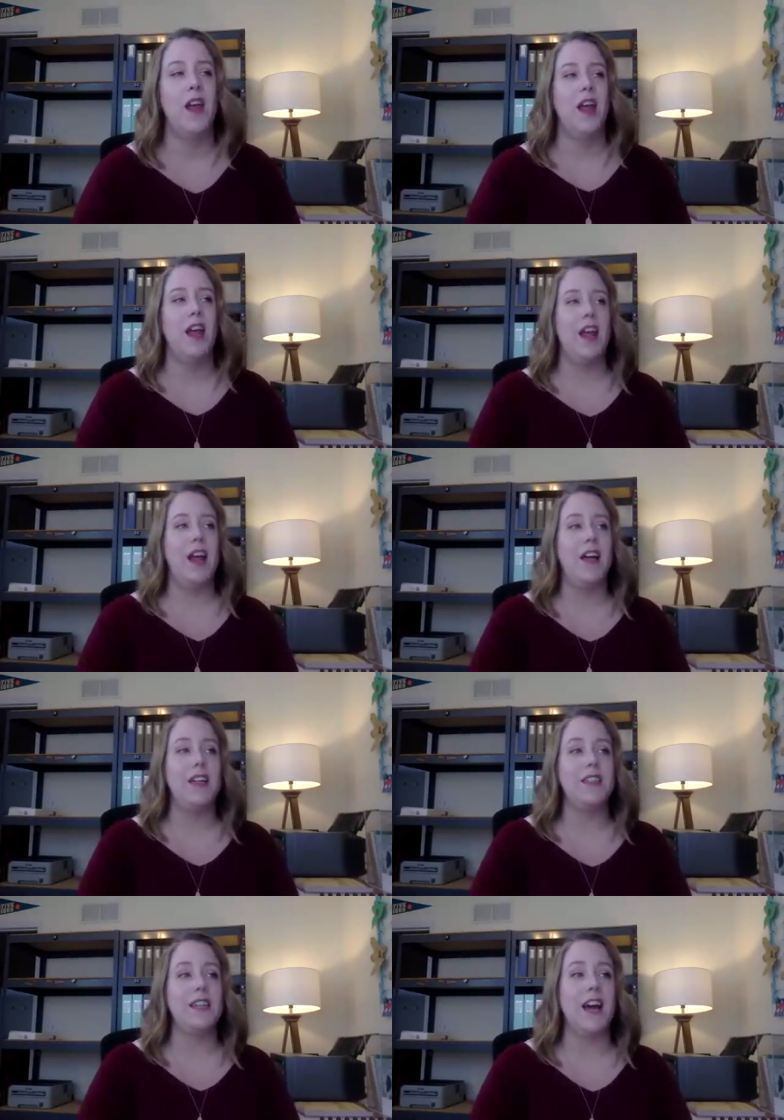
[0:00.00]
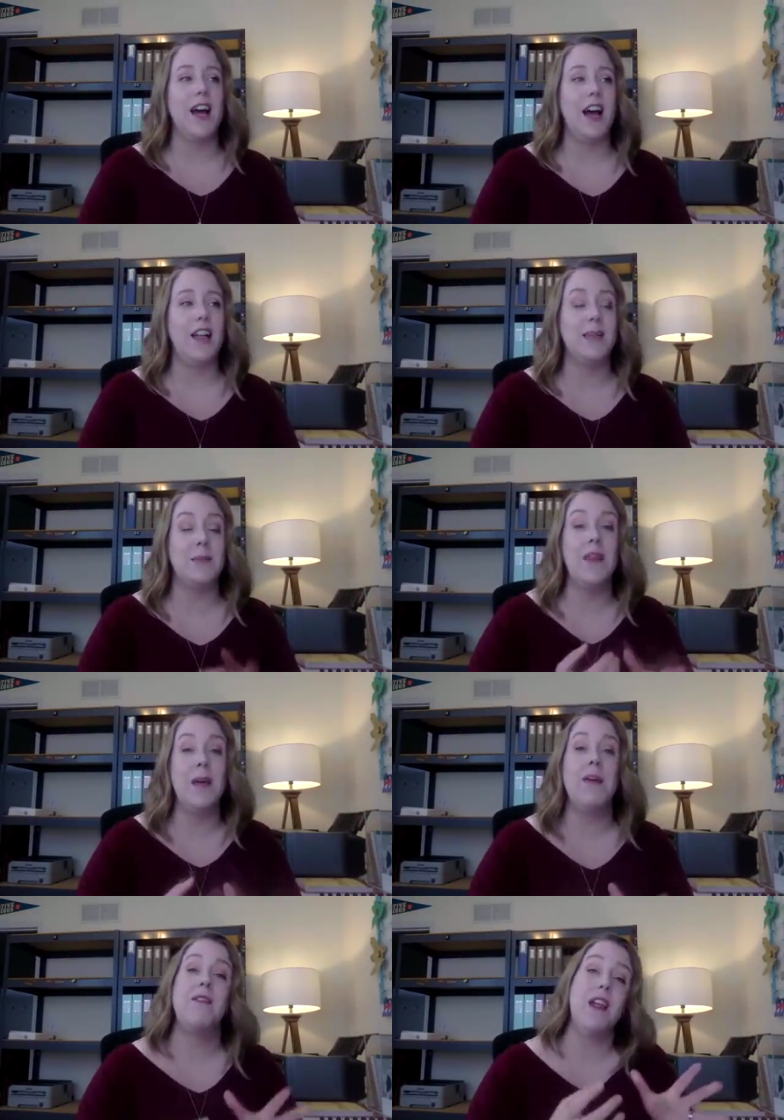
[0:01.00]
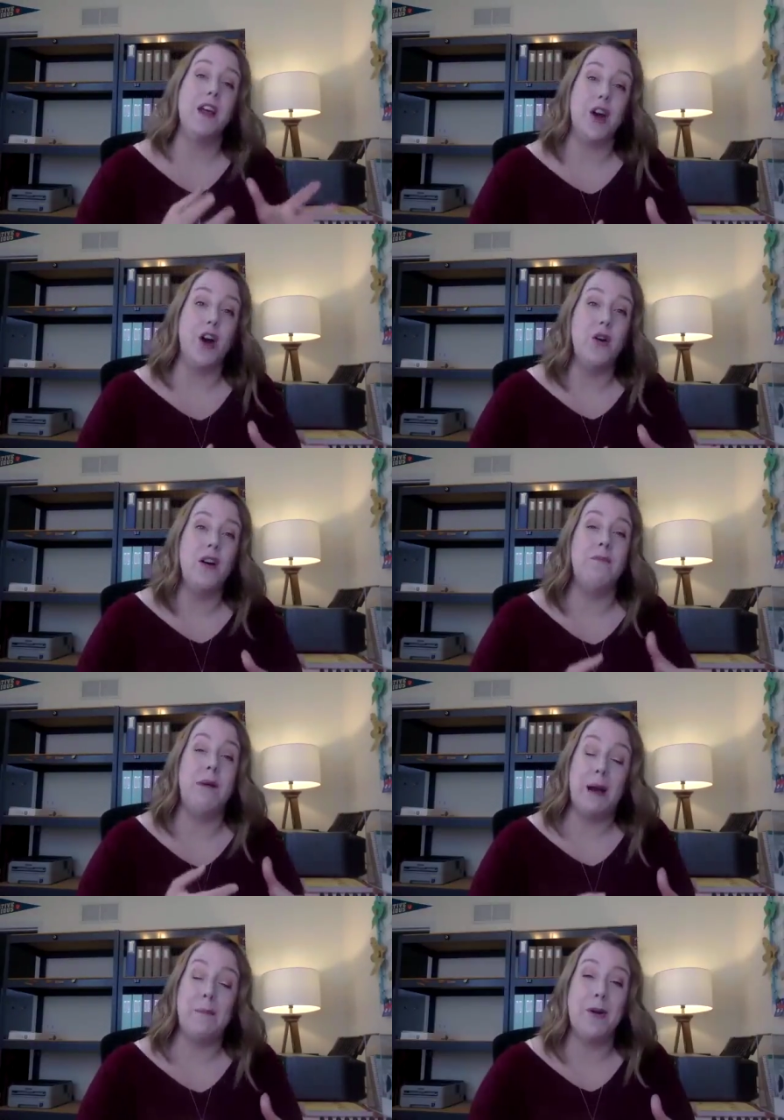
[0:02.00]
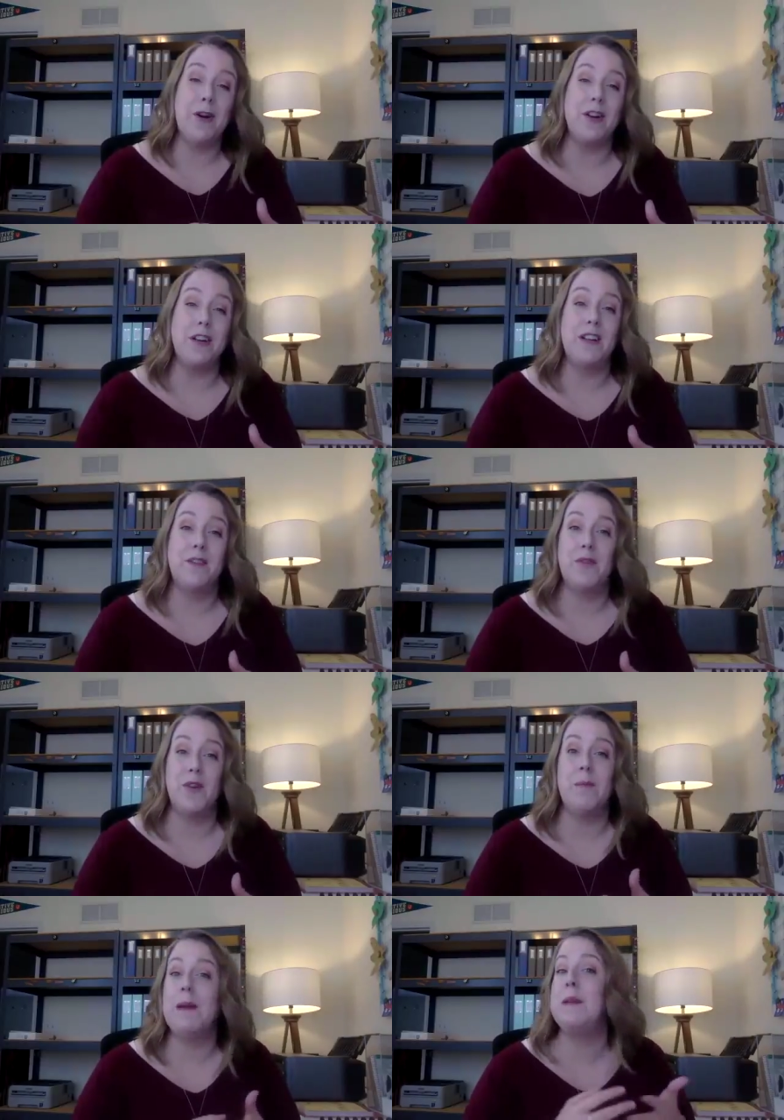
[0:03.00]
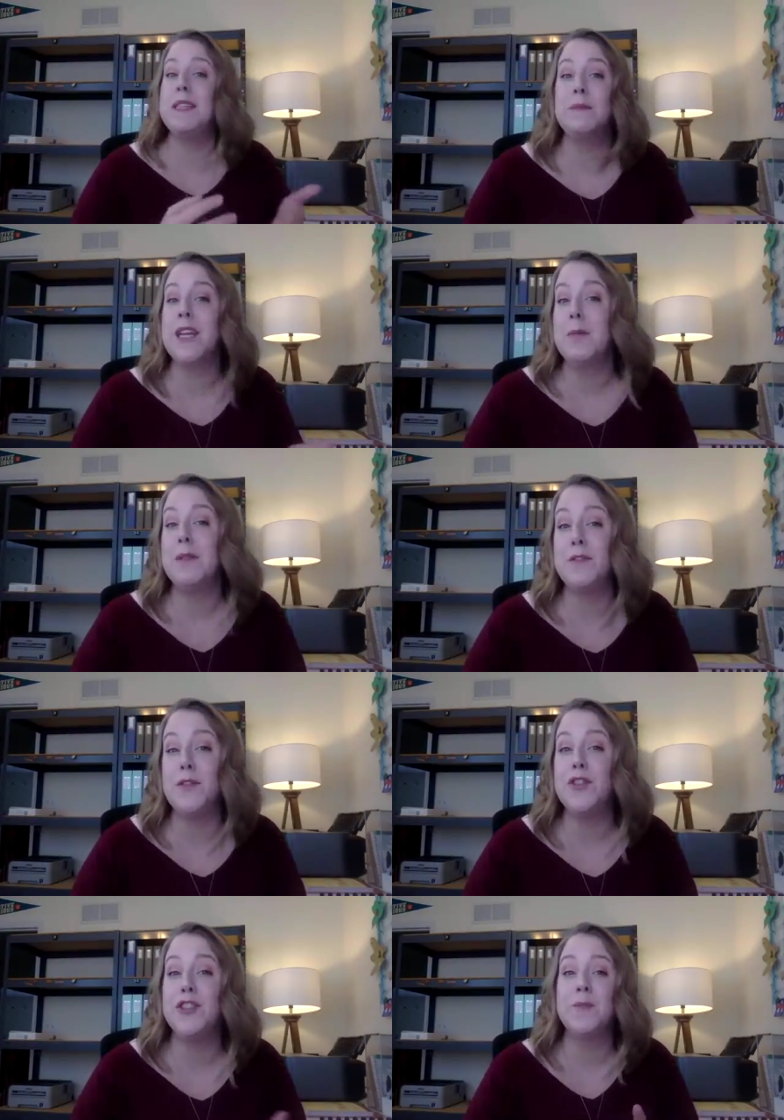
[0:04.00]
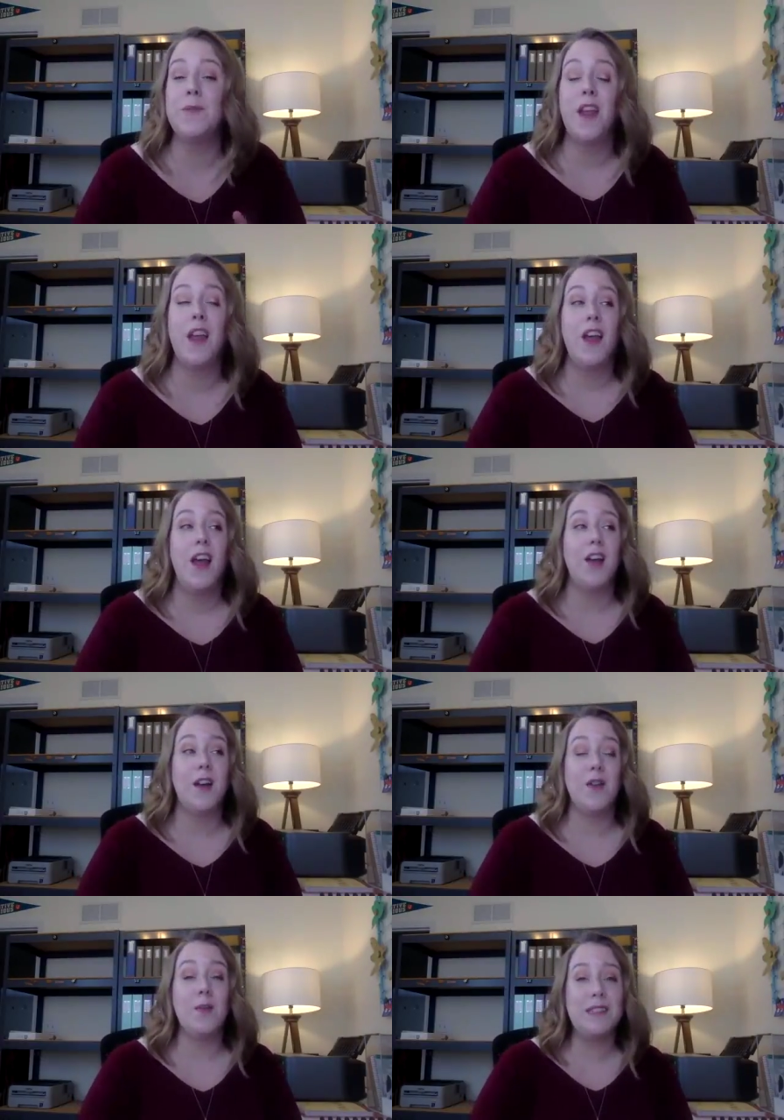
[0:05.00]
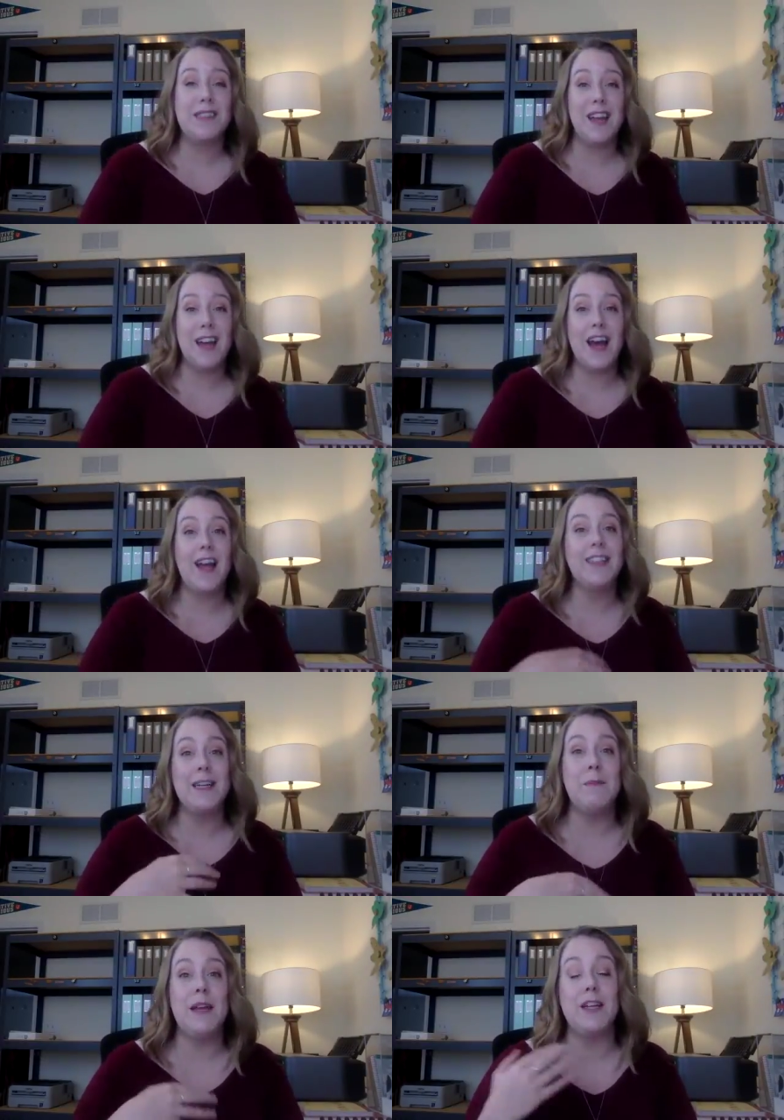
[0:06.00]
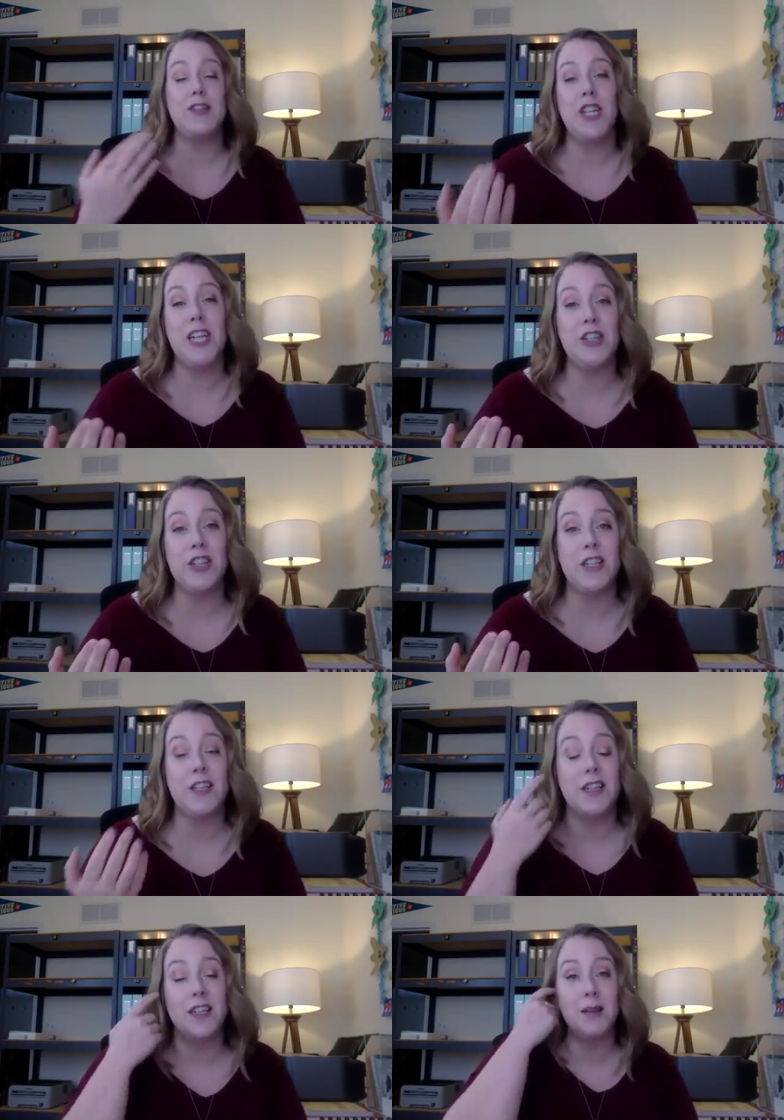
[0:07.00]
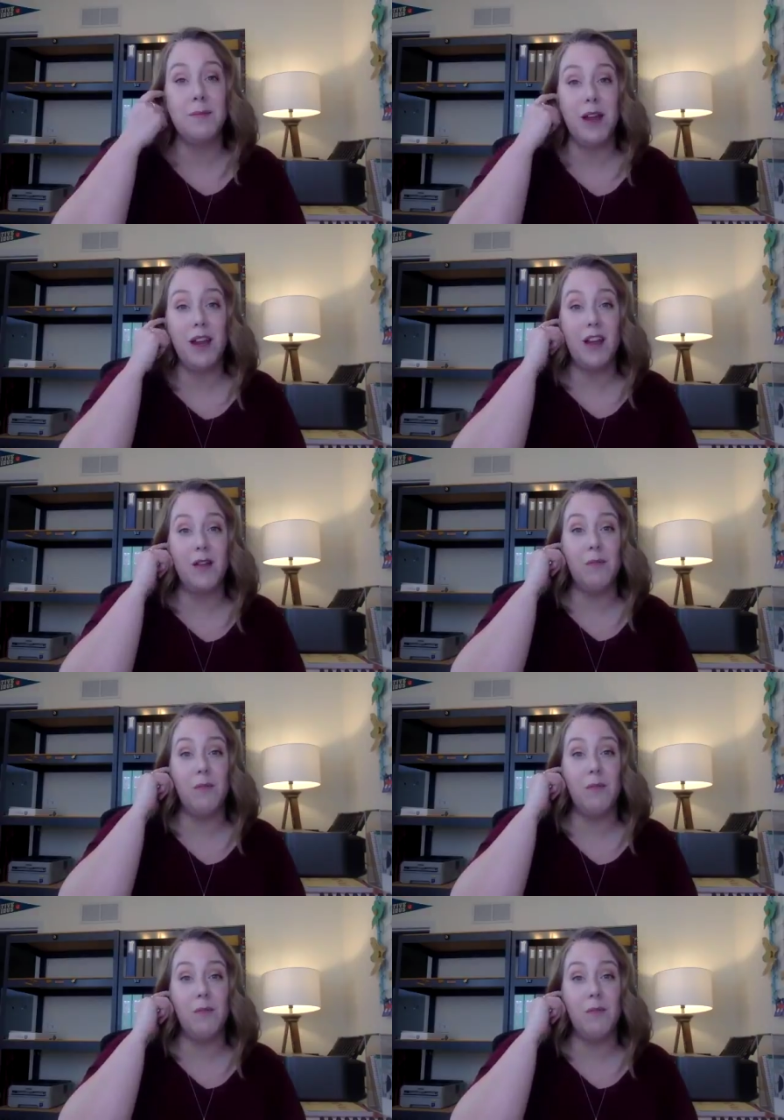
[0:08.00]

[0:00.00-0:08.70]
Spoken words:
And some of them I've let go, I've backburnered for maybe sometime in the future. And other ones I had to make changes to make it